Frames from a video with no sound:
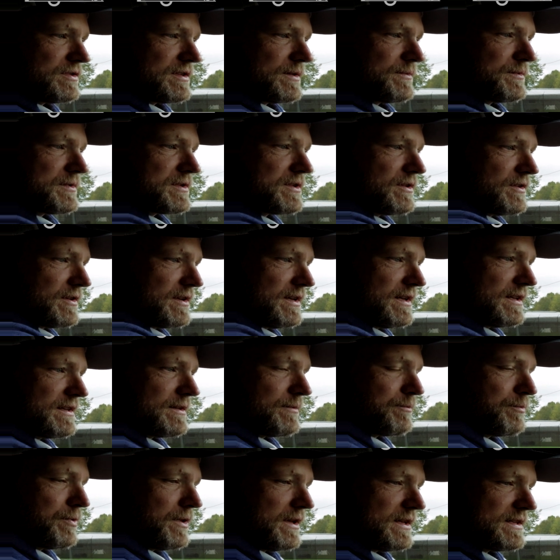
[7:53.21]
I'm just going to hit the
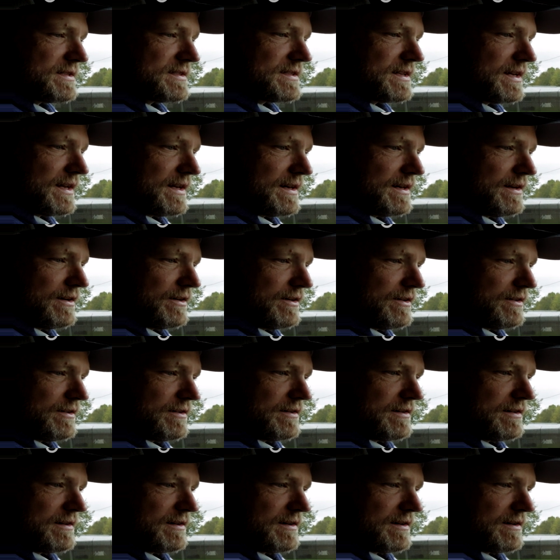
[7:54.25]
plus sign here,